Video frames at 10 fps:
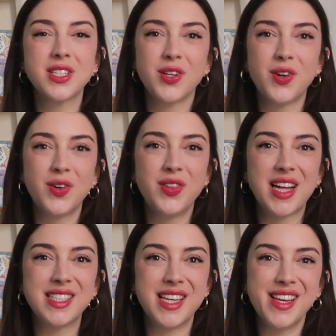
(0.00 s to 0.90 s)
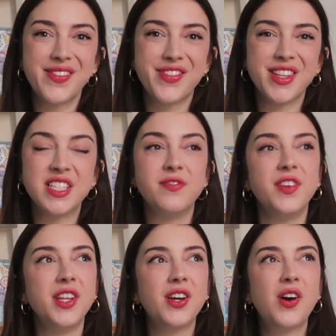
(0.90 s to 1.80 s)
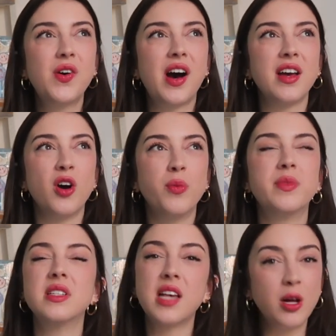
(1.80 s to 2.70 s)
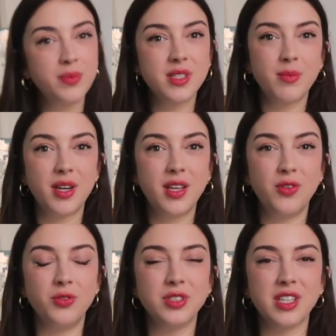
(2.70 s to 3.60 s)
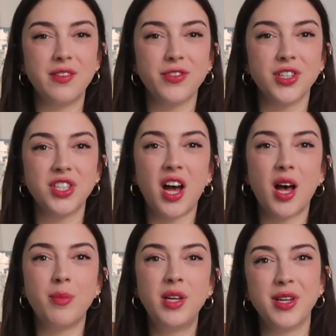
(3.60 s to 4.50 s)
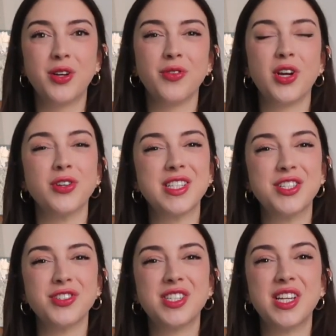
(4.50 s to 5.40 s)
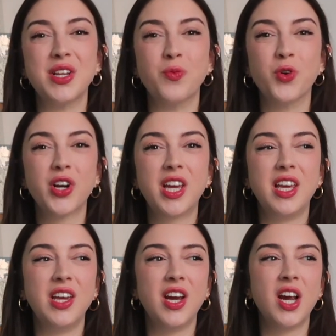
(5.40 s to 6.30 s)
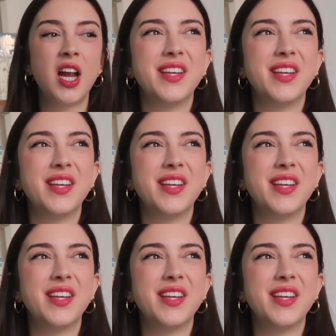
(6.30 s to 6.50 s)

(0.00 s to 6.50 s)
so that's it for this video. I hope this helped somebody who is looking for a job in Korea or is interested in working here.